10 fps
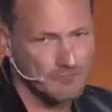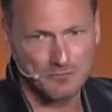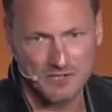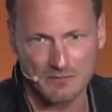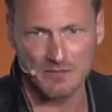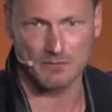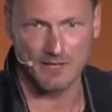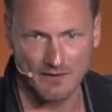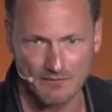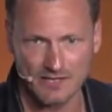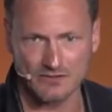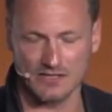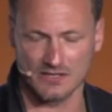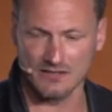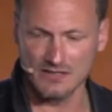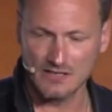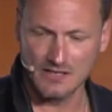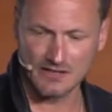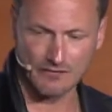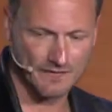from Denmark, we have that. You
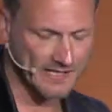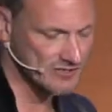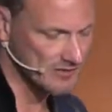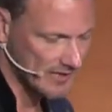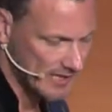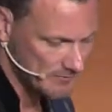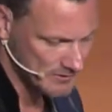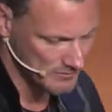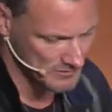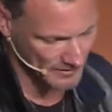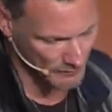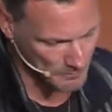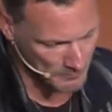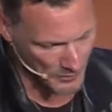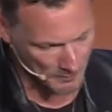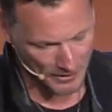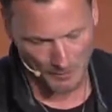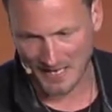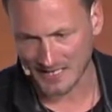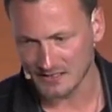get a financial gain when you deliver your bottle
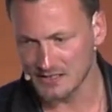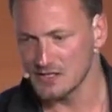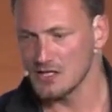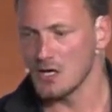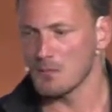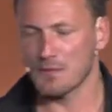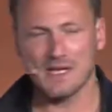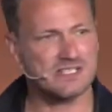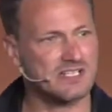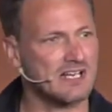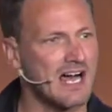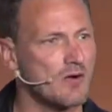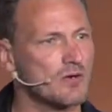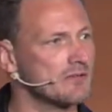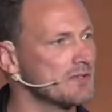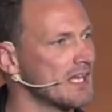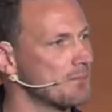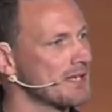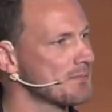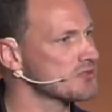back. But they said, how can we get
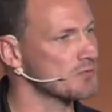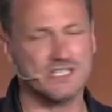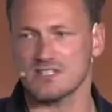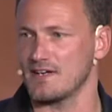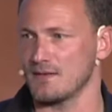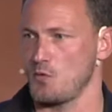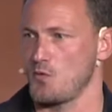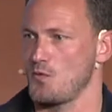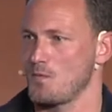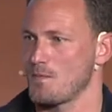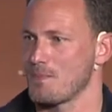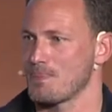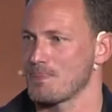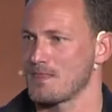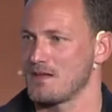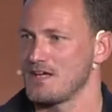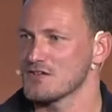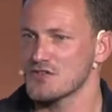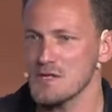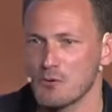people to recycle more?
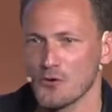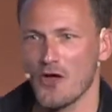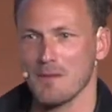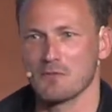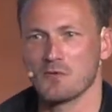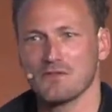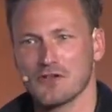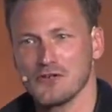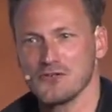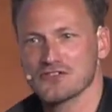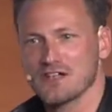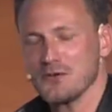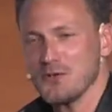So they put up one of those, I don't